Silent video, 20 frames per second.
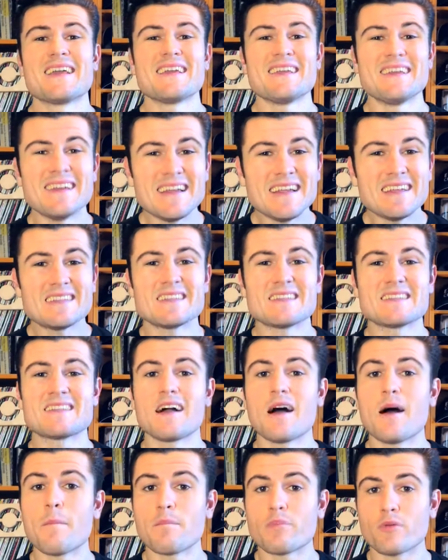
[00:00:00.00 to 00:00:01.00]
you need to
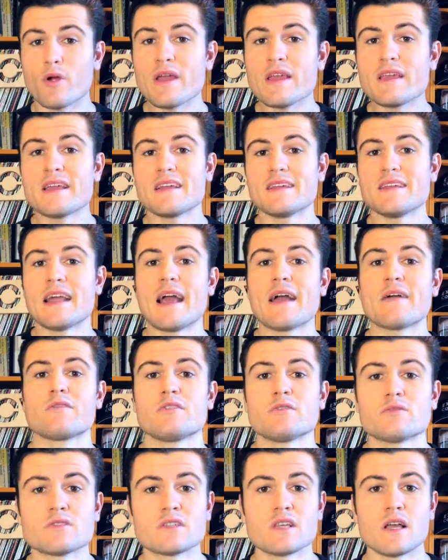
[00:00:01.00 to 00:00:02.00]
start breaking
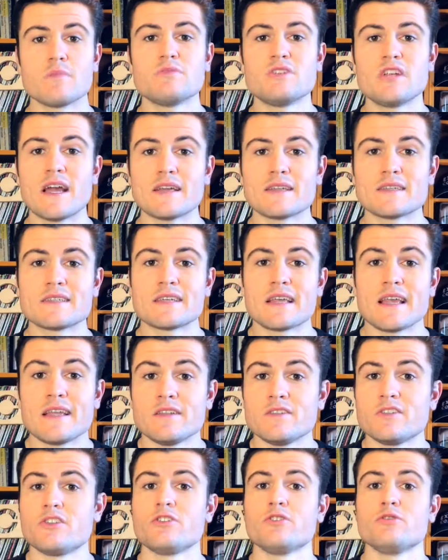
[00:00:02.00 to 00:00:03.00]
down your subjects
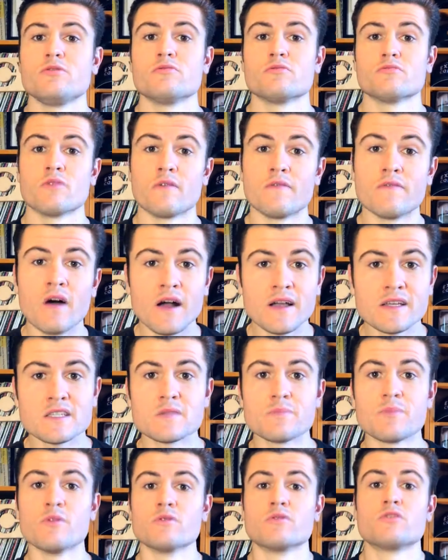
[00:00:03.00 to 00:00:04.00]
into
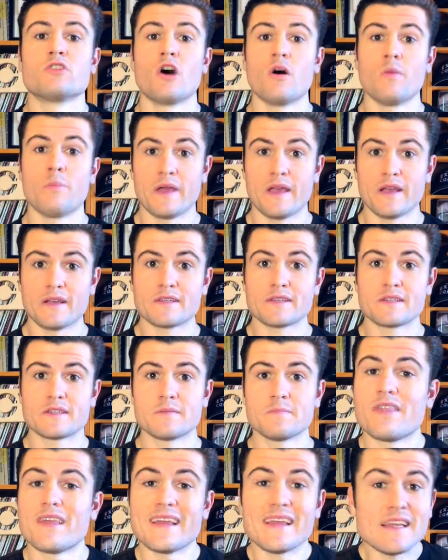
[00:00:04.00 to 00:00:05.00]
revisable
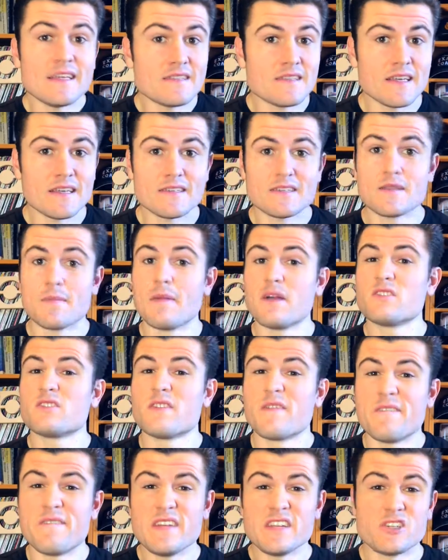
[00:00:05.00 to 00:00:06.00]
topics. The easiest and
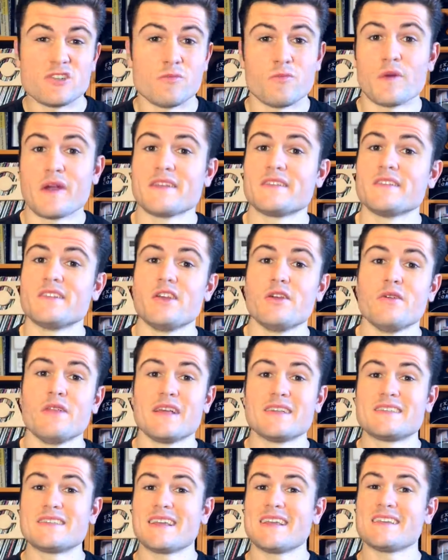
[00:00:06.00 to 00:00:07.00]
most efficient way to do
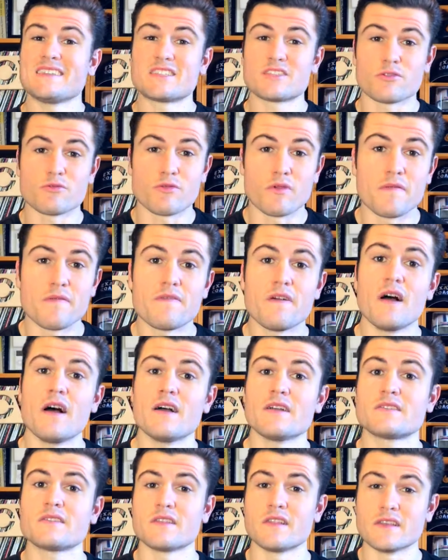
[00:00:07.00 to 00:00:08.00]
this is to
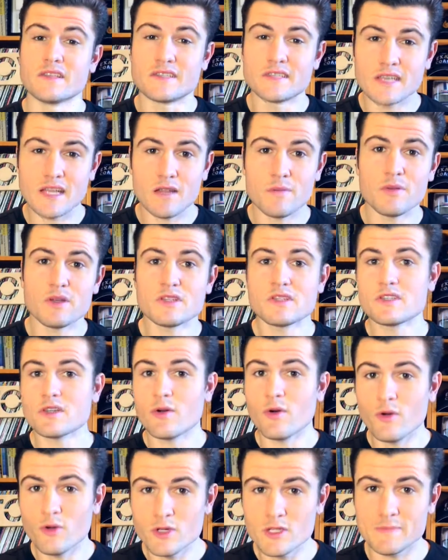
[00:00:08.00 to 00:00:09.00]
refer to the syllabus
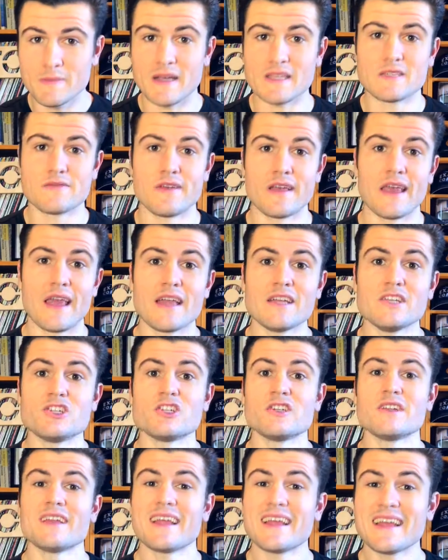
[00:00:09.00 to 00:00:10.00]
or
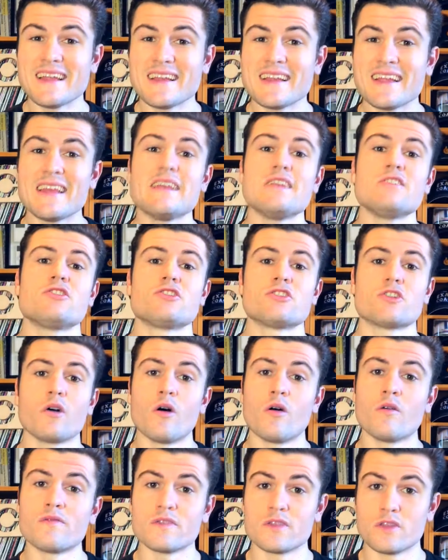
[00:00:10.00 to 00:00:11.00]
specification in each
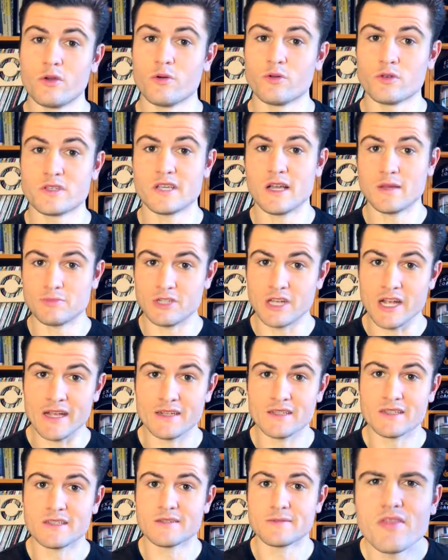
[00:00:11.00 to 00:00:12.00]
of your
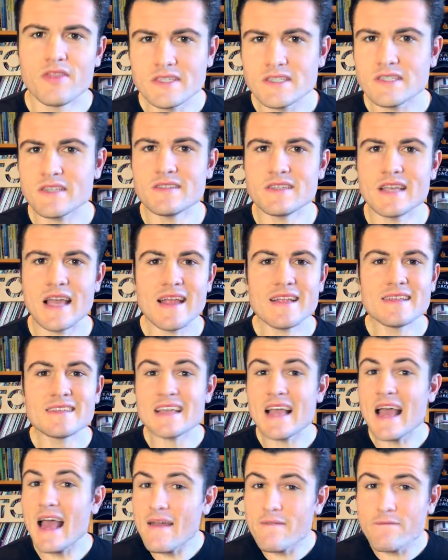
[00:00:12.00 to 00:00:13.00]
subjects. This
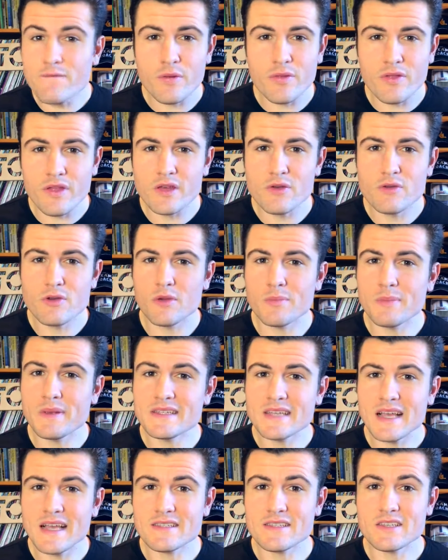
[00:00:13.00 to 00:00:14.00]
contains everything you could be
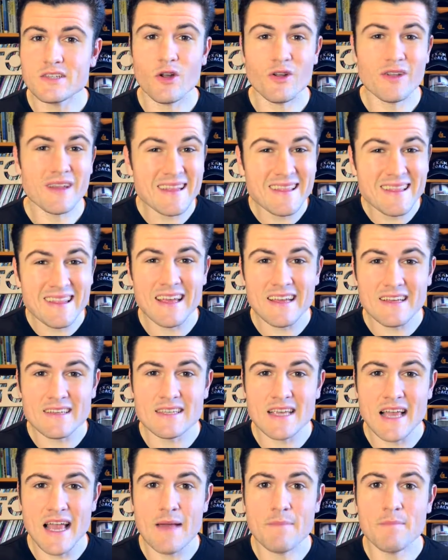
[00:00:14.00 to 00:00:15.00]
tested on in the
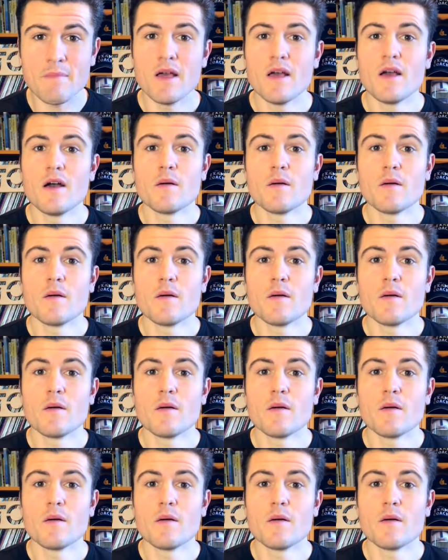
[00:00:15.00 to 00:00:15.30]
exam,